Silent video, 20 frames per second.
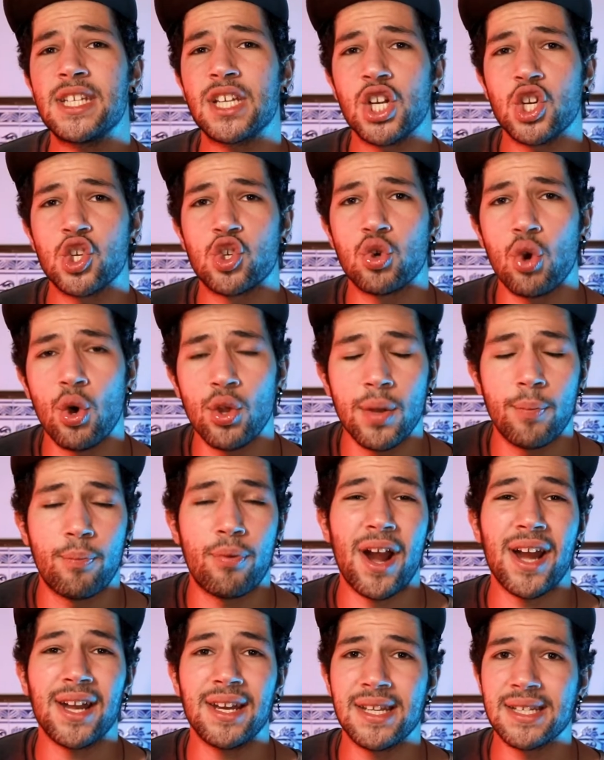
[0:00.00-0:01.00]
to control the
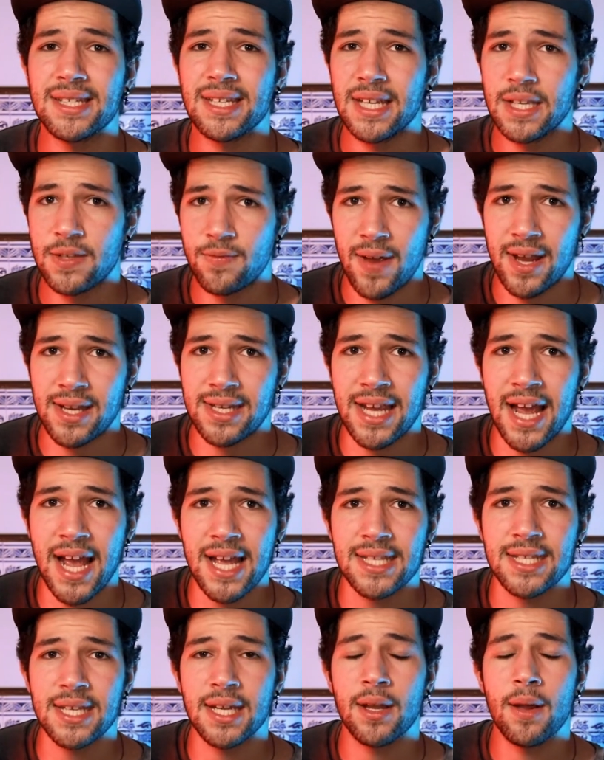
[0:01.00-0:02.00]
brightness is
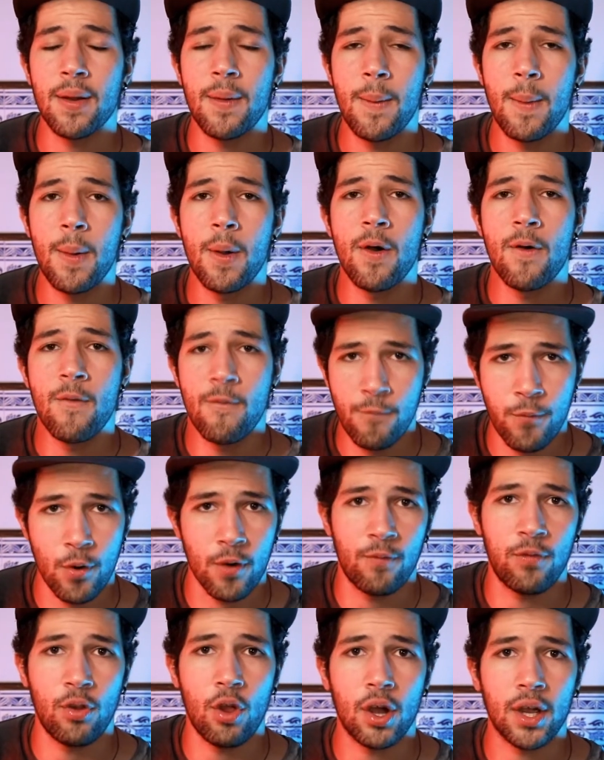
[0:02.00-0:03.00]
fantastic for
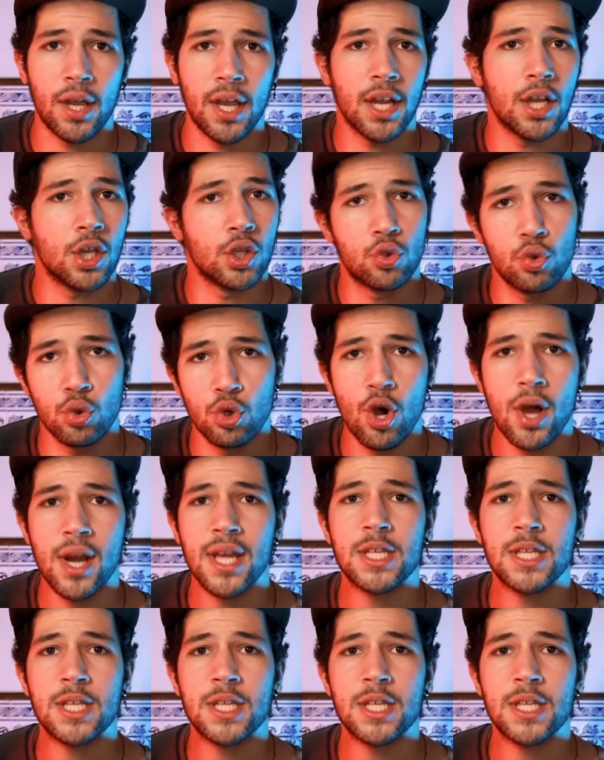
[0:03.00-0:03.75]
vlogging. Do not